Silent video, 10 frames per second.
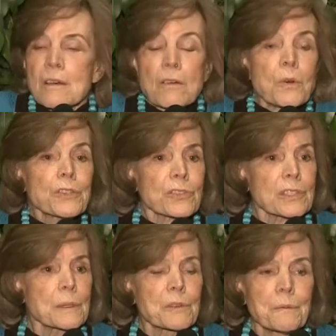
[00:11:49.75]
what
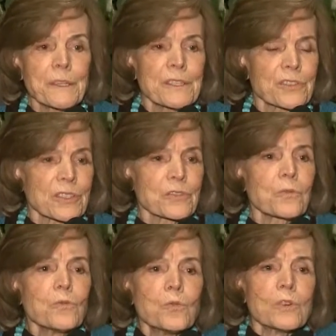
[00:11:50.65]
seem to be such
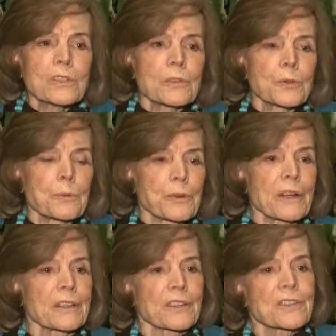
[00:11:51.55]
wonderful
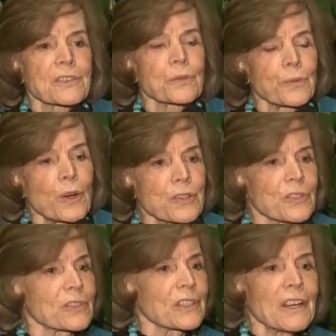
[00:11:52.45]
products to
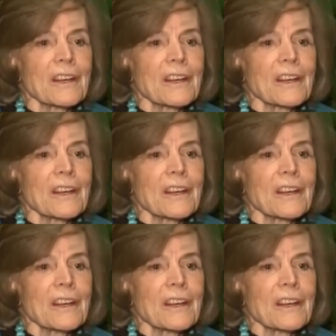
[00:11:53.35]
foster